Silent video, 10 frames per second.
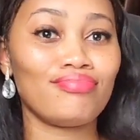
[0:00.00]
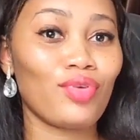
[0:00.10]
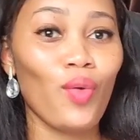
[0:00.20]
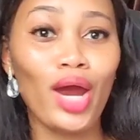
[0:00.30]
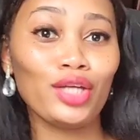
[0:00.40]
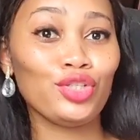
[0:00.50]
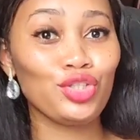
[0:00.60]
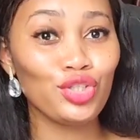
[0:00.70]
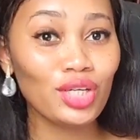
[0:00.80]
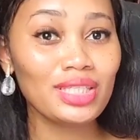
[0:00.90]
quite
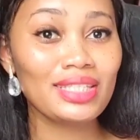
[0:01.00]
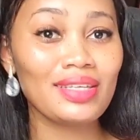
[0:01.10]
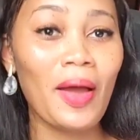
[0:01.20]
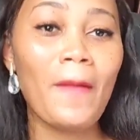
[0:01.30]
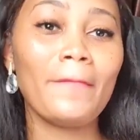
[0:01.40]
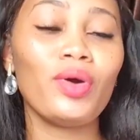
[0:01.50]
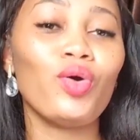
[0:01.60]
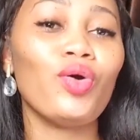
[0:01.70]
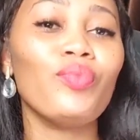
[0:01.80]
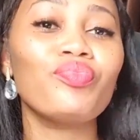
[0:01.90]
short,
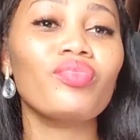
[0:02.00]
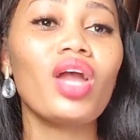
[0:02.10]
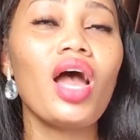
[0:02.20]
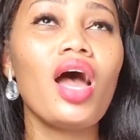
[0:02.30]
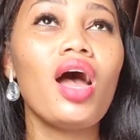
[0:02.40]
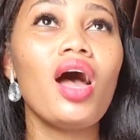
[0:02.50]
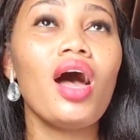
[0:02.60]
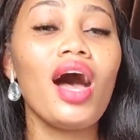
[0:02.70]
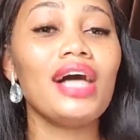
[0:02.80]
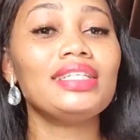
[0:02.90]
but
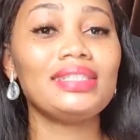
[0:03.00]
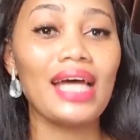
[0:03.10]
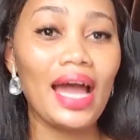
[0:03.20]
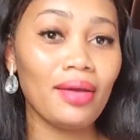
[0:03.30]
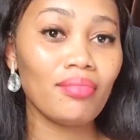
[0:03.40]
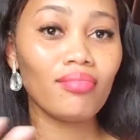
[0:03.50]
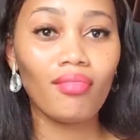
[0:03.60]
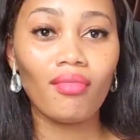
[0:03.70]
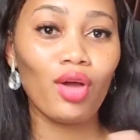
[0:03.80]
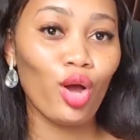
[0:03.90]
as time
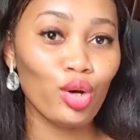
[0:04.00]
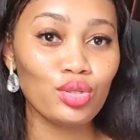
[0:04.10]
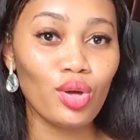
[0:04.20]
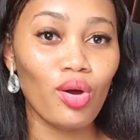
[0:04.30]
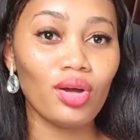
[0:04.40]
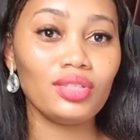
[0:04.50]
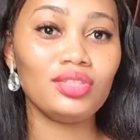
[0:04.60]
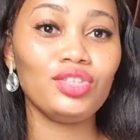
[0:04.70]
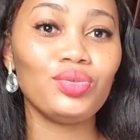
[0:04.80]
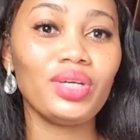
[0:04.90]
goes
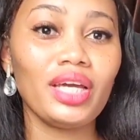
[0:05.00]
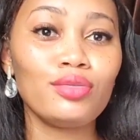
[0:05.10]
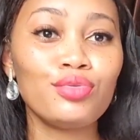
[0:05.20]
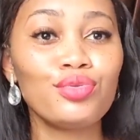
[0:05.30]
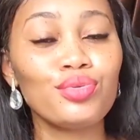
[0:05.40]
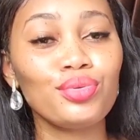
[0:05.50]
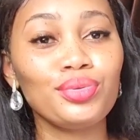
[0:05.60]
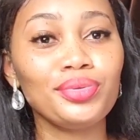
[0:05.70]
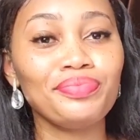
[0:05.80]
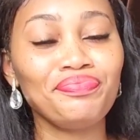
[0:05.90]
on, you get
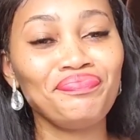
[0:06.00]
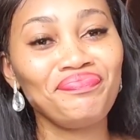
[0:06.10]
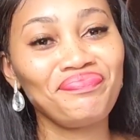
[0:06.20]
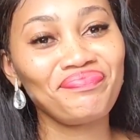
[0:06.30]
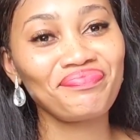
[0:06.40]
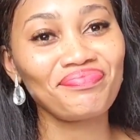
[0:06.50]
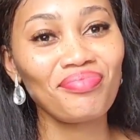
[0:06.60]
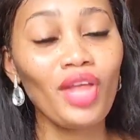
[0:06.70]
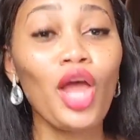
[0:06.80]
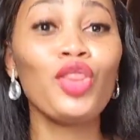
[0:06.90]
to
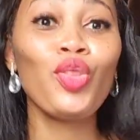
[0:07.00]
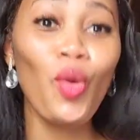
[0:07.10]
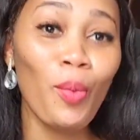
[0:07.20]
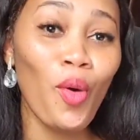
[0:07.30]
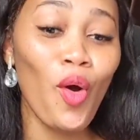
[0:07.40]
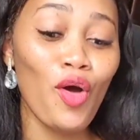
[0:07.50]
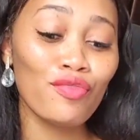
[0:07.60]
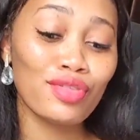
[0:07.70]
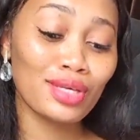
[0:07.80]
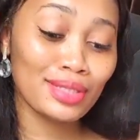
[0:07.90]
know more
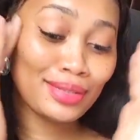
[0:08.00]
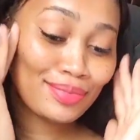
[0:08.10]
of this